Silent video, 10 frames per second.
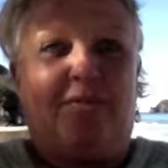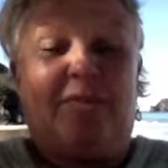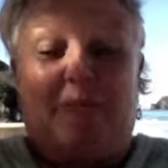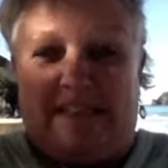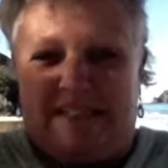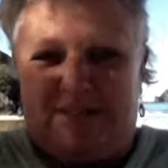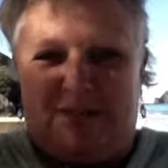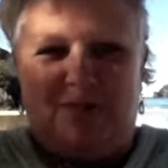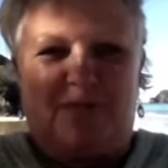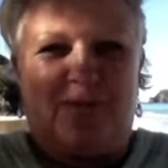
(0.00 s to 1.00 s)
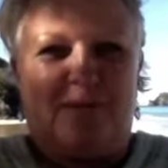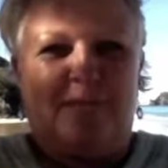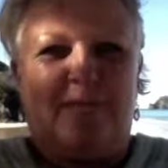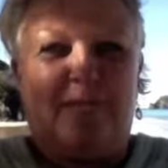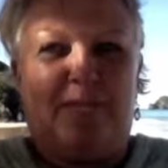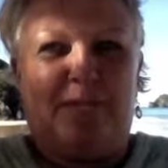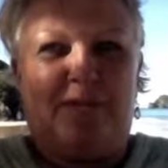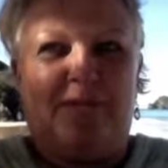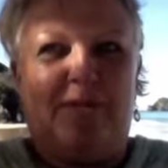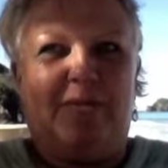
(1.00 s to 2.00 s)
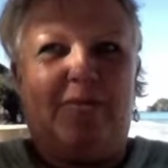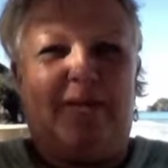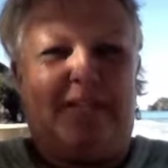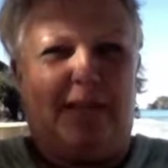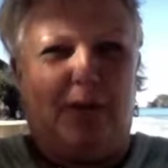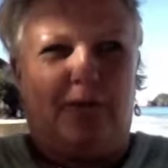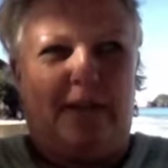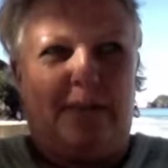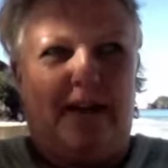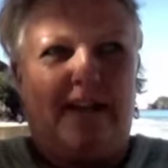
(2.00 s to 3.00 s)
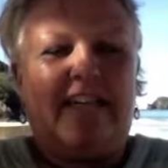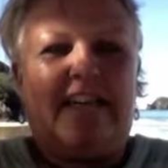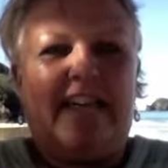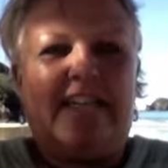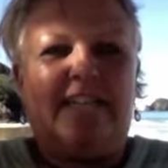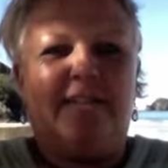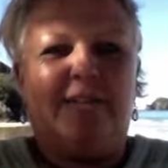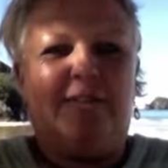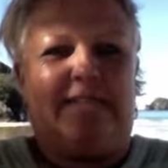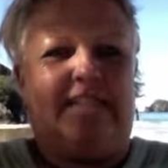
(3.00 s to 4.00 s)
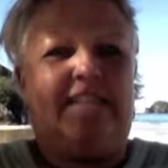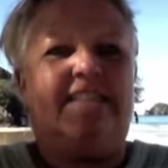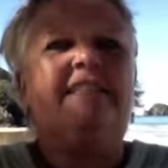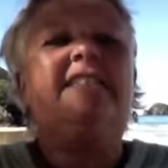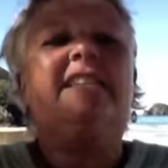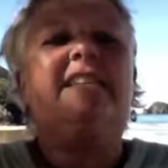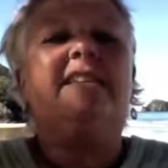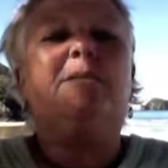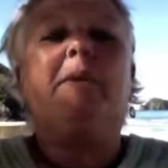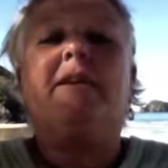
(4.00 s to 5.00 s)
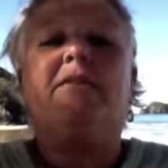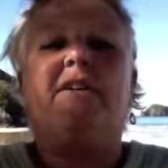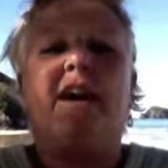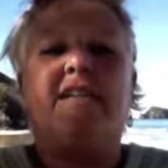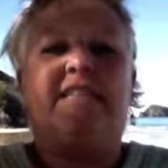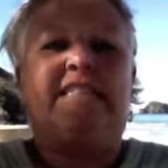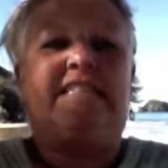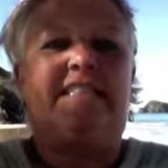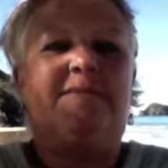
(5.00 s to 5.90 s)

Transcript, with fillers: Speaking to you from beautiful Matauri Bay in New Zealand, in the Bay of Islands.